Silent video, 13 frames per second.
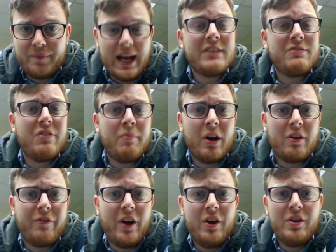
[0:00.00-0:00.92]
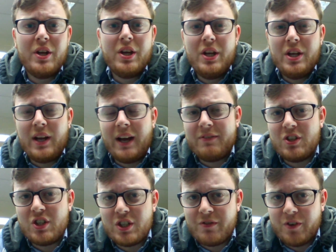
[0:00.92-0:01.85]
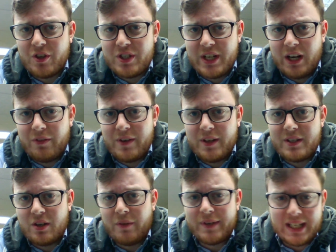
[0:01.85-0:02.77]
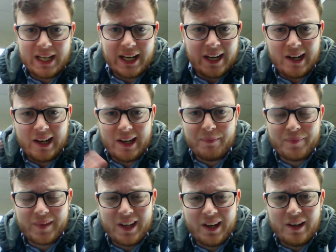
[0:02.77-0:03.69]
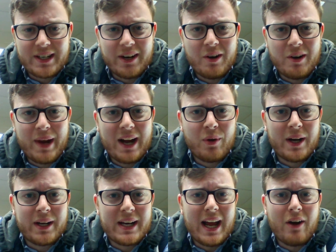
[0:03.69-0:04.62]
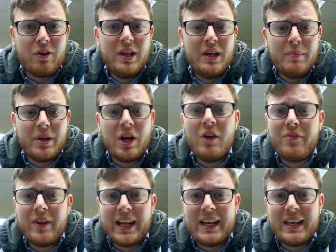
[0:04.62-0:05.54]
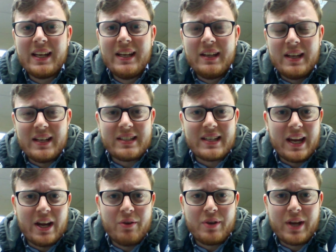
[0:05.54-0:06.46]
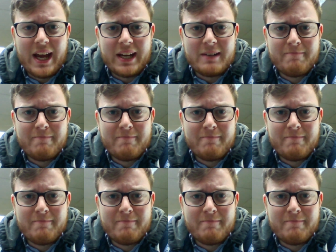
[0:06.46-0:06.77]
As for the microphone, you'll have to judge for yourself, as obviously I can't hear it back right now, but hopefully it's a-okay.